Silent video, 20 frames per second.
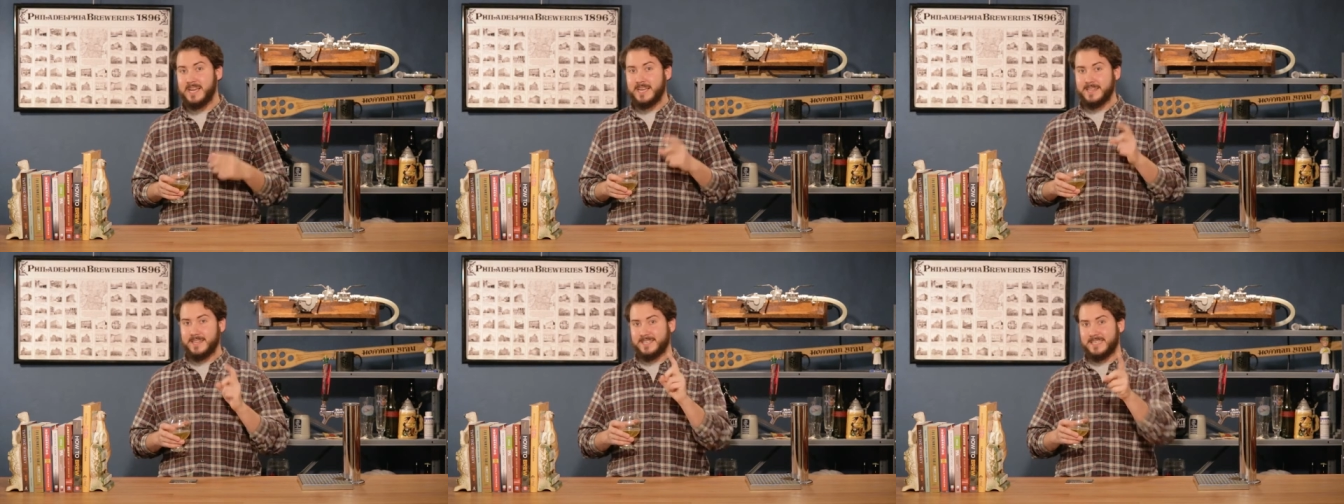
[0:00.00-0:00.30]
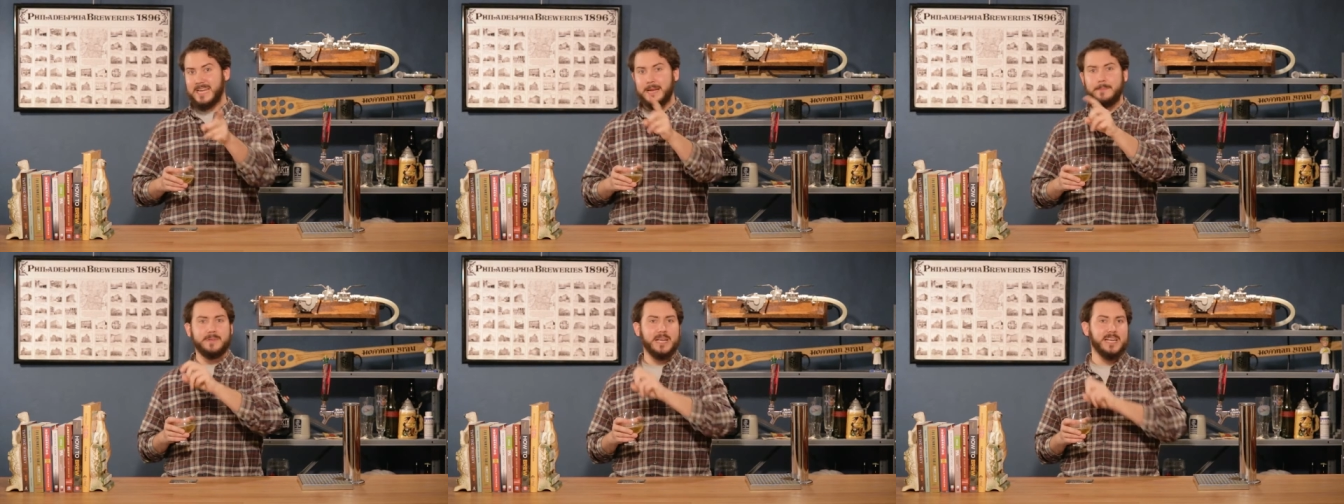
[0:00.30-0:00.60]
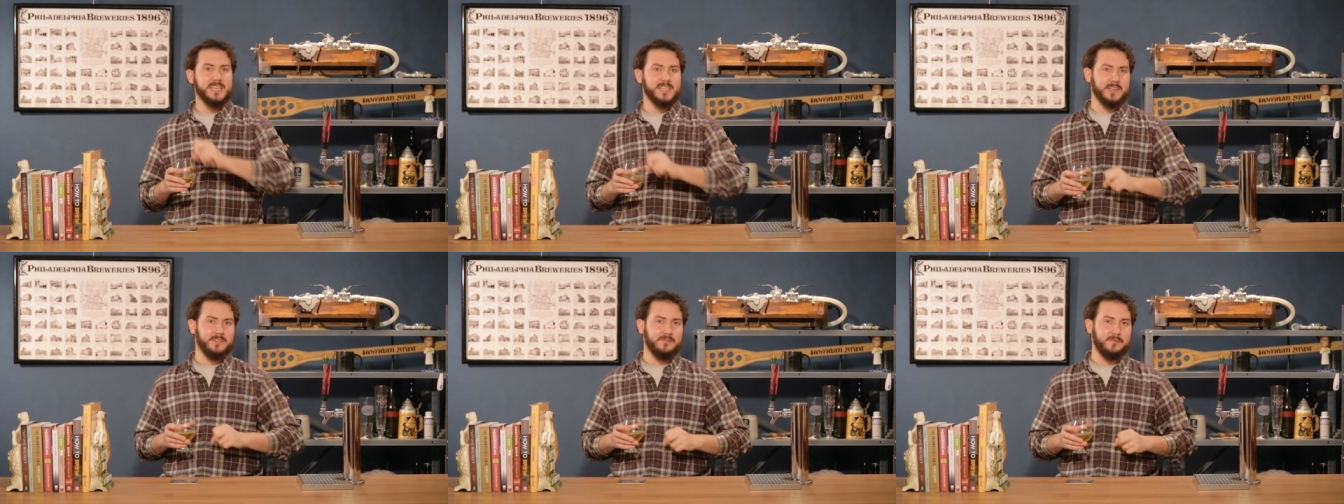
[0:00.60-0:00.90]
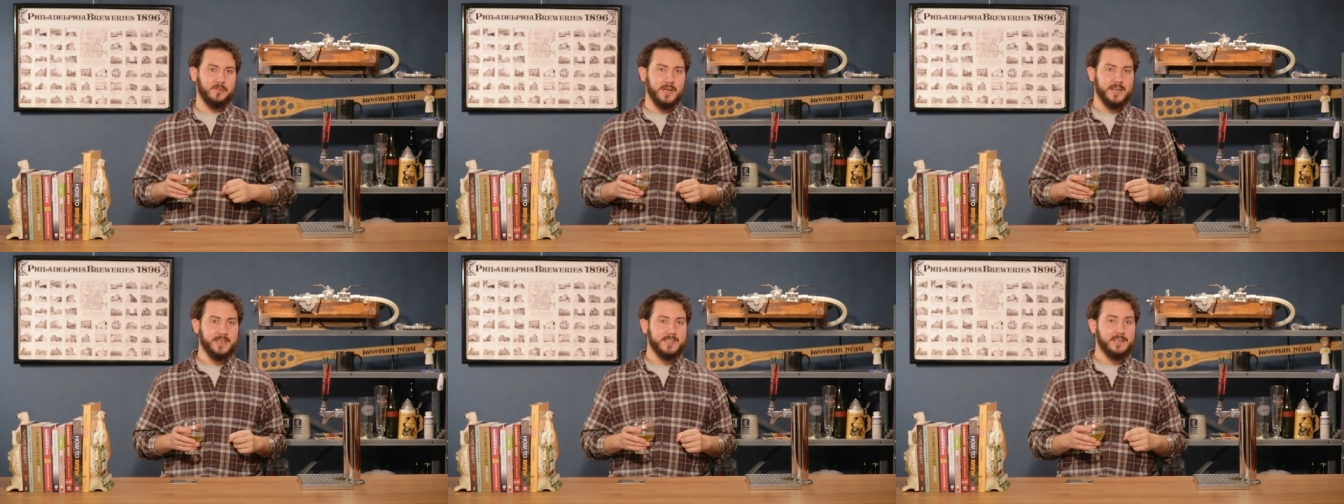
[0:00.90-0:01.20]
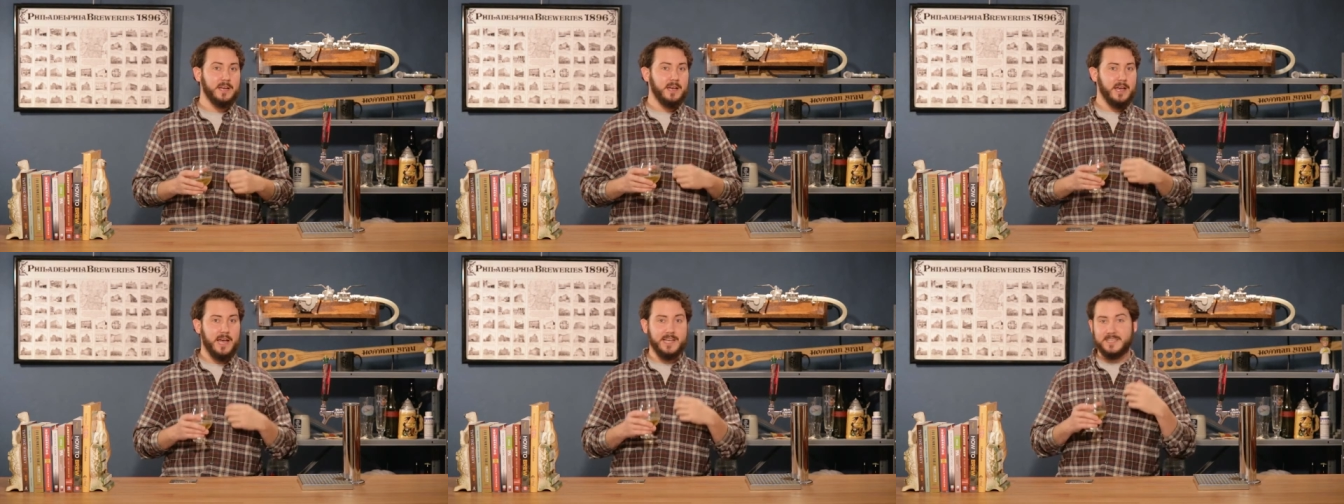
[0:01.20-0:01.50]
in the same tasting flight
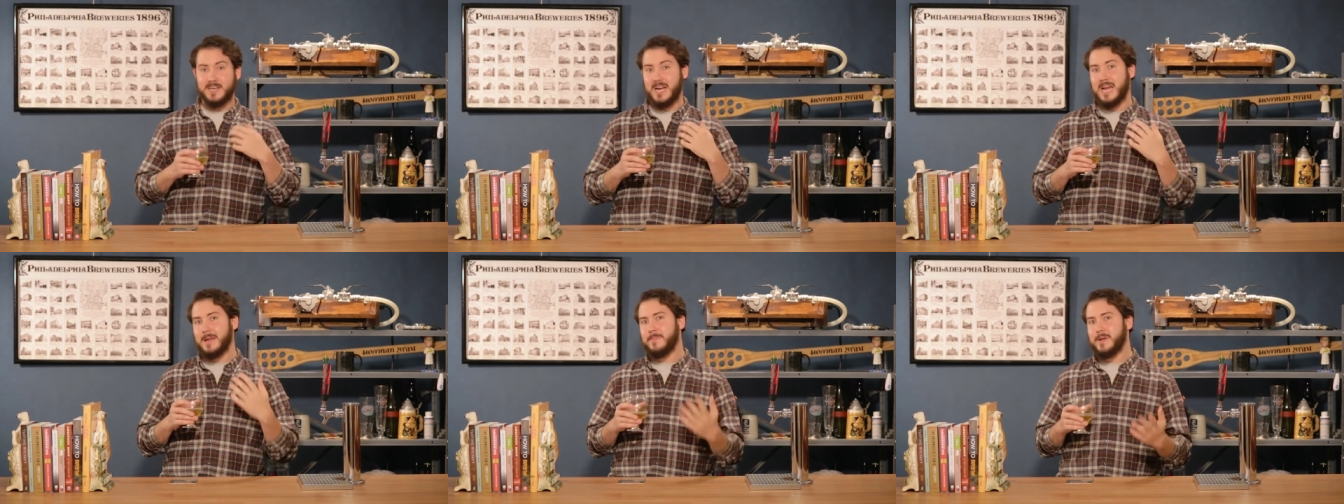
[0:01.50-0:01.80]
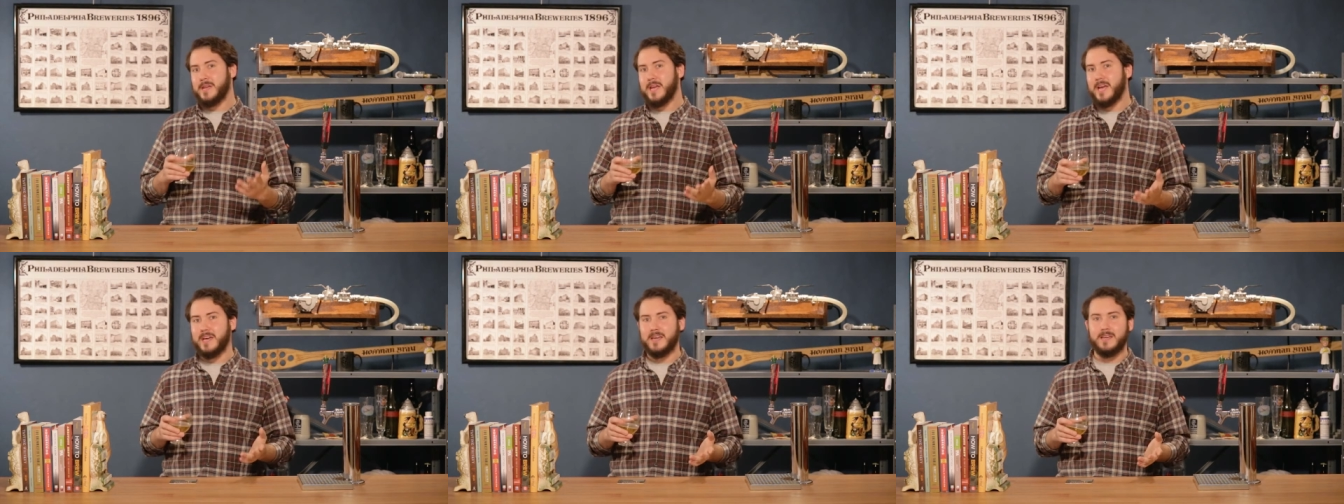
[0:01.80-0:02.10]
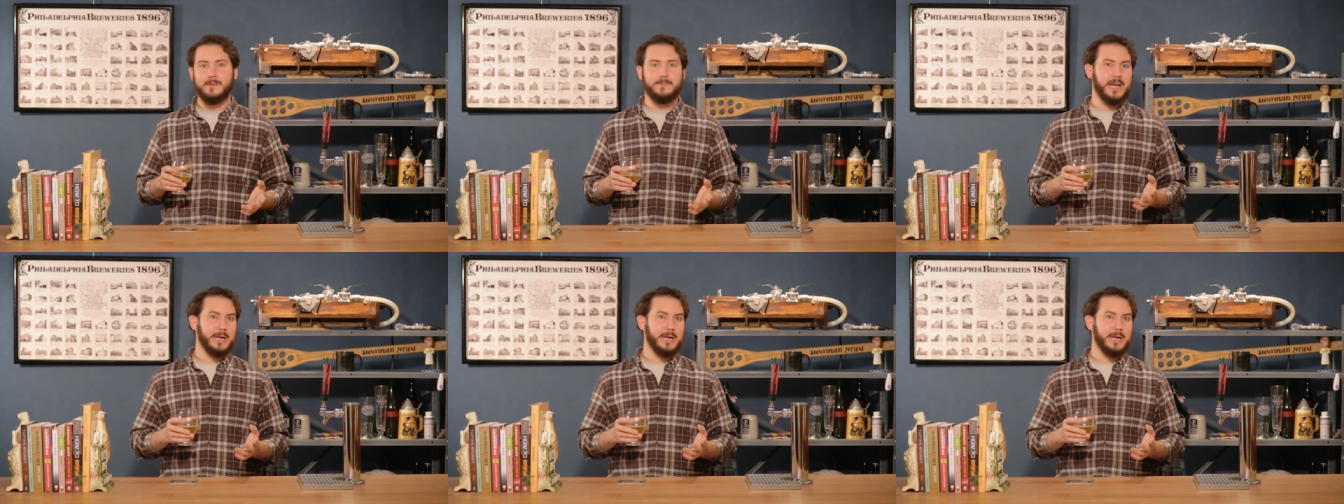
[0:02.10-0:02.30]
as an IPA